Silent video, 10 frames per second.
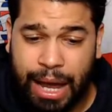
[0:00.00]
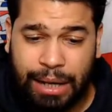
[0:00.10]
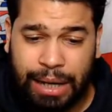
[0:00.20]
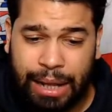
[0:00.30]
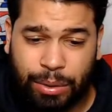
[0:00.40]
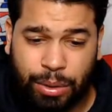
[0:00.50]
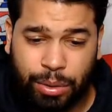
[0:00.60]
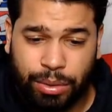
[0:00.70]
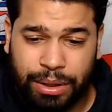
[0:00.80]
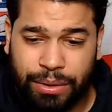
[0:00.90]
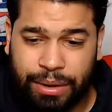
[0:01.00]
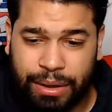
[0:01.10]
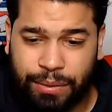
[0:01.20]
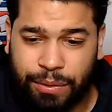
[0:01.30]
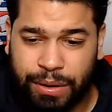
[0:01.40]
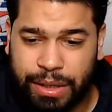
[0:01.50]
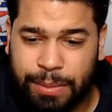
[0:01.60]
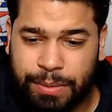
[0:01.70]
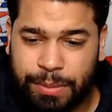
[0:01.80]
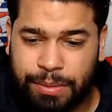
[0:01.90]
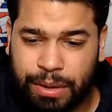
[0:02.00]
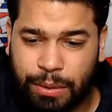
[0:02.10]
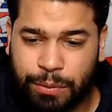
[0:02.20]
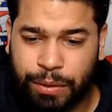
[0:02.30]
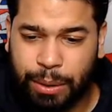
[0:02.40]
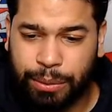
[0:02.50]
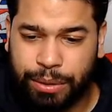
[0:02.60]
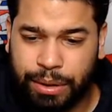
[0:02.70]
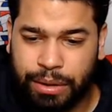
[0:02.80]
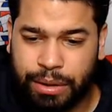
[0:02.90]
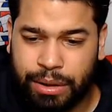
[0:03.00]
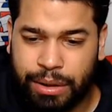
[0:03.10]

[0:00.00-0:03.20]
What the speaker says: I don't know if he keeps himself healthy.